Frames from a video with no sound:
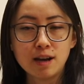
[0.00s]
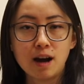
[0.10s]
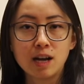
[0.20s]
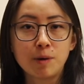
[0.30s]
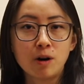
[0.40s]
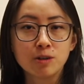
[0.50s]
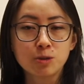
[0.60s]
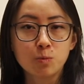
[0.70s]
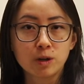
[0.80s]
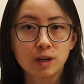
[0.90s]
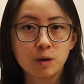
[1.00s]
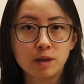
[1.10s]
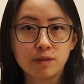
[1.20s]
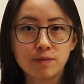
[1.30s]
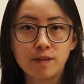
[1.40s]
I am also working
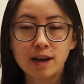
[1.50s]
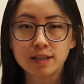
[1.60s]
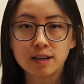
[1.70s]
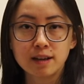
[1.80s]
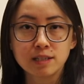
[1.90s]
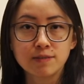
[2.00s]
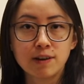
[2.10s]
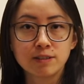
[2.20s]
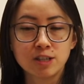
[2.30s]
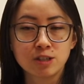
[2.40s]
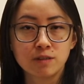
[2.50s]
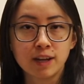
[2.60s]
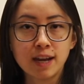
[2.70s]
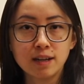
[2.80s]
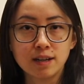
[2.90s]
with the Vasculitis Foundation of
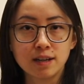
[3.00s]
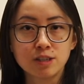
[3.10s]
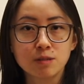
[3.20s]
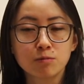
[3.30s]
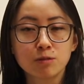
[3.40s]
Canada to